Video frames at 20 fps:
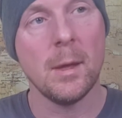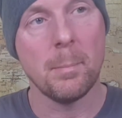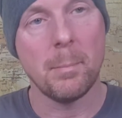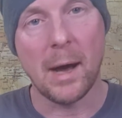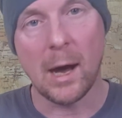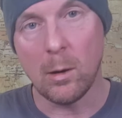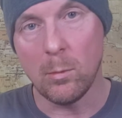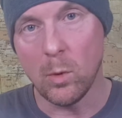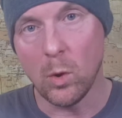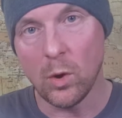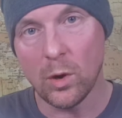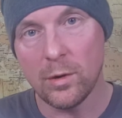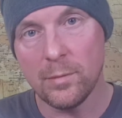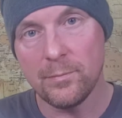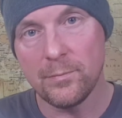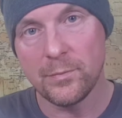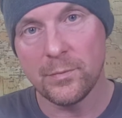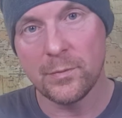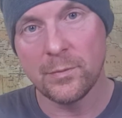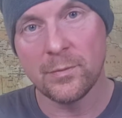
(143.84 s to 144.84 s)
Bowmore,
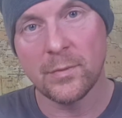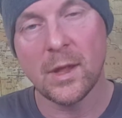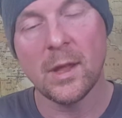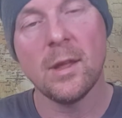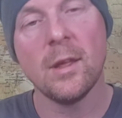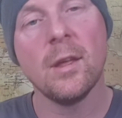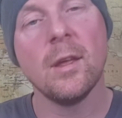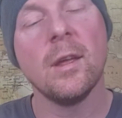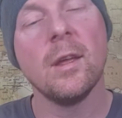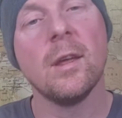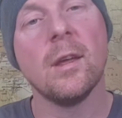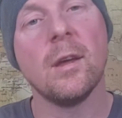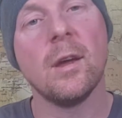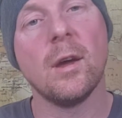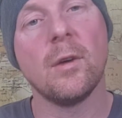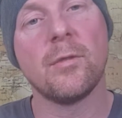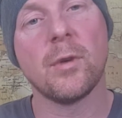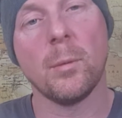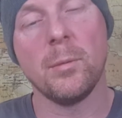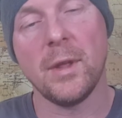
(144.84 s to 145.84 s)

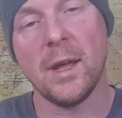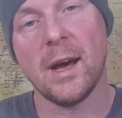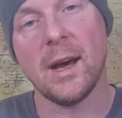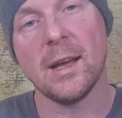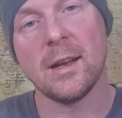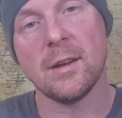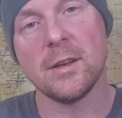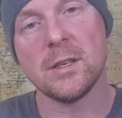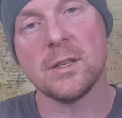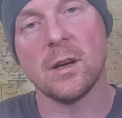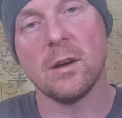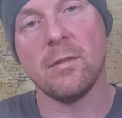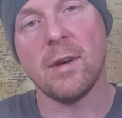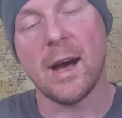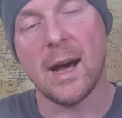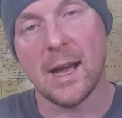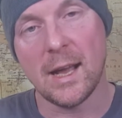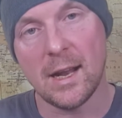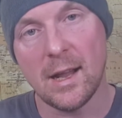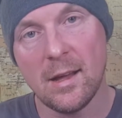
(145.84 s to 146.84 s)
from the island of
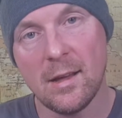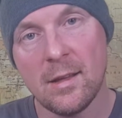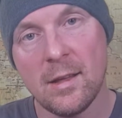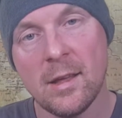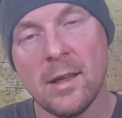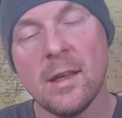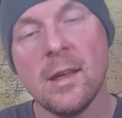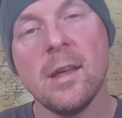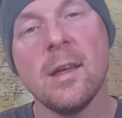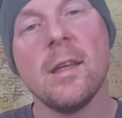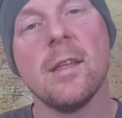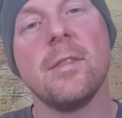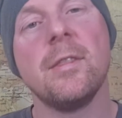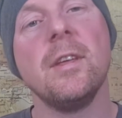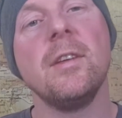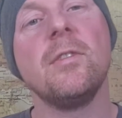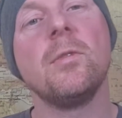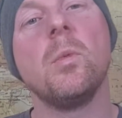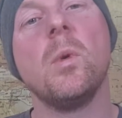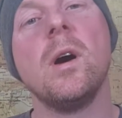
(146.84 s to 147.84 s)
Islay.
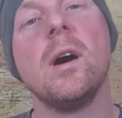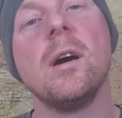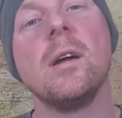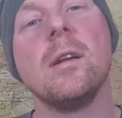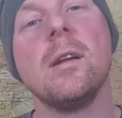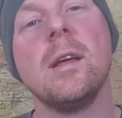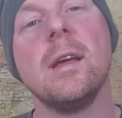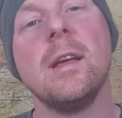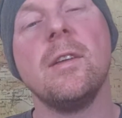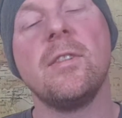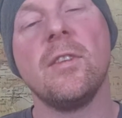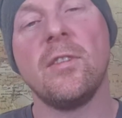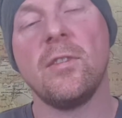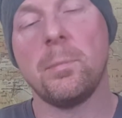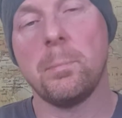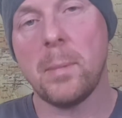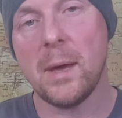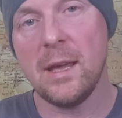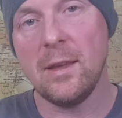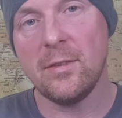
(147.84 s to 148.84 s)
This one is the
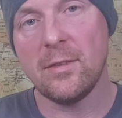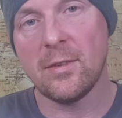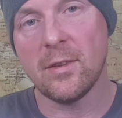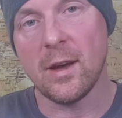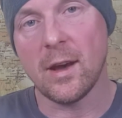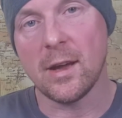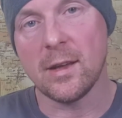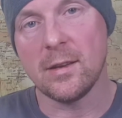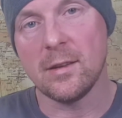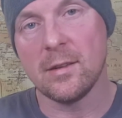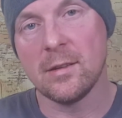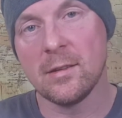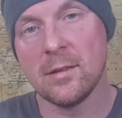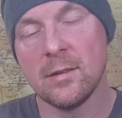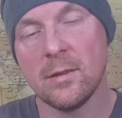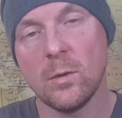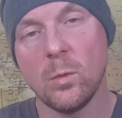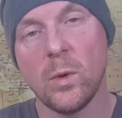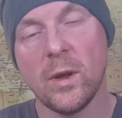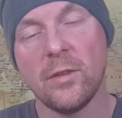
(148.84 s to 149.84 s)
Speyside
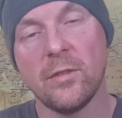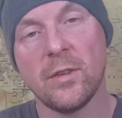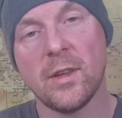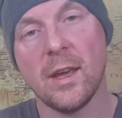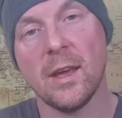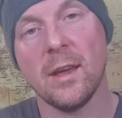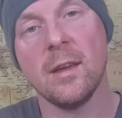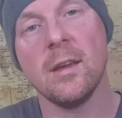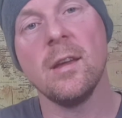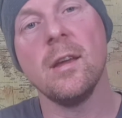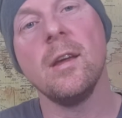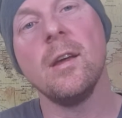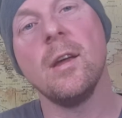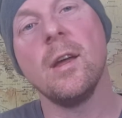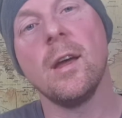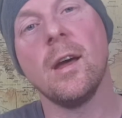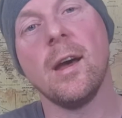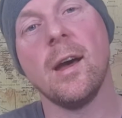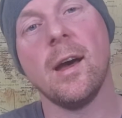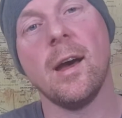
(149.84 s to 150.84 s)
whiskey,
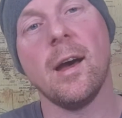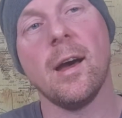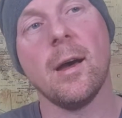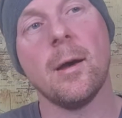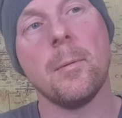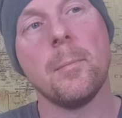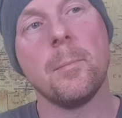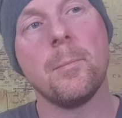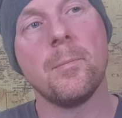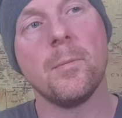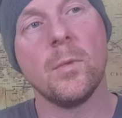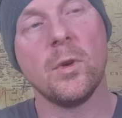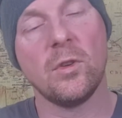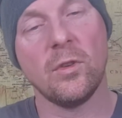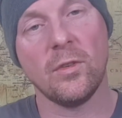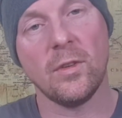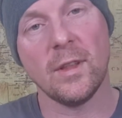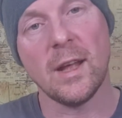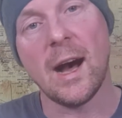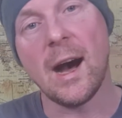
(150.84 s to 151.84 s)
which
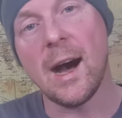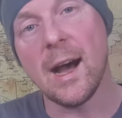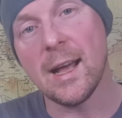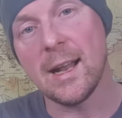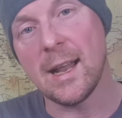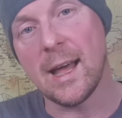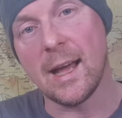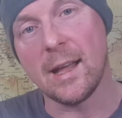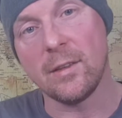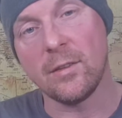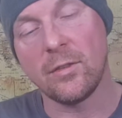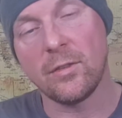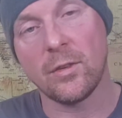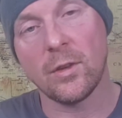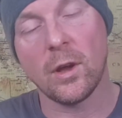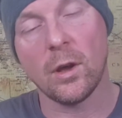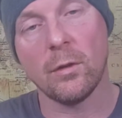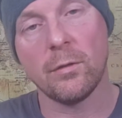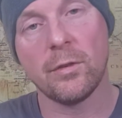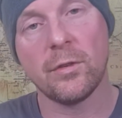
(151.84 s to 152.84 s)
is in the Highlands
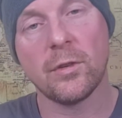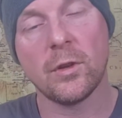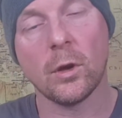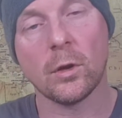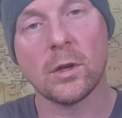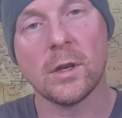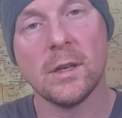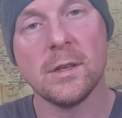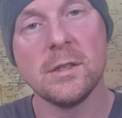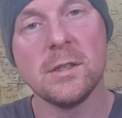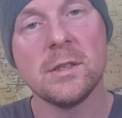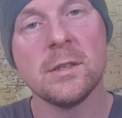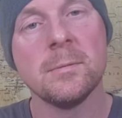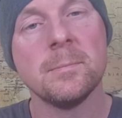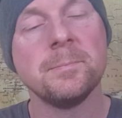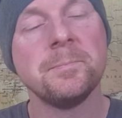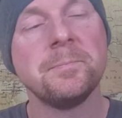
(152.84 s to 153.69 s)
of Scotland.